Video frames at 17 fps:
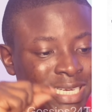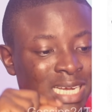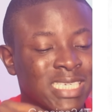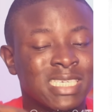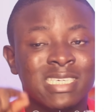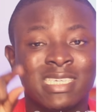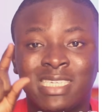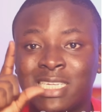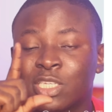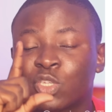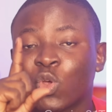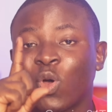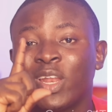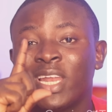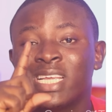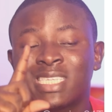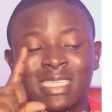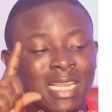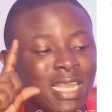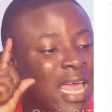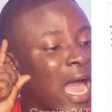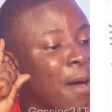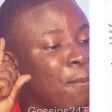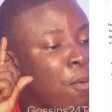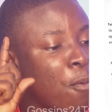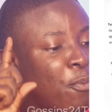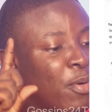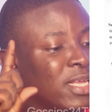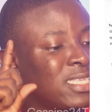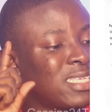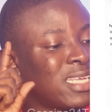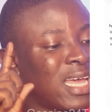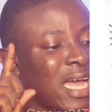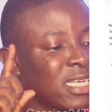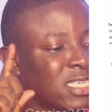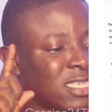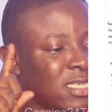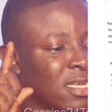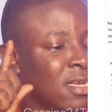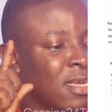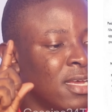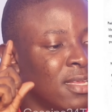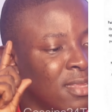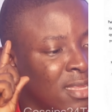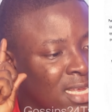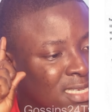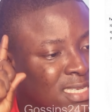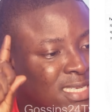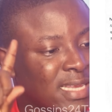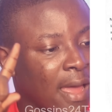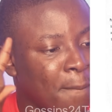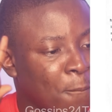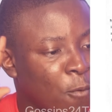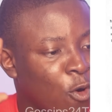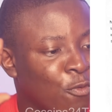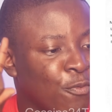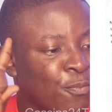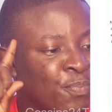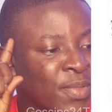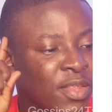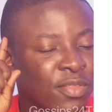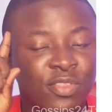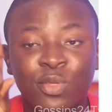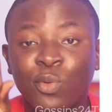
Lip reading: did dishonestly appropriate cash the sum of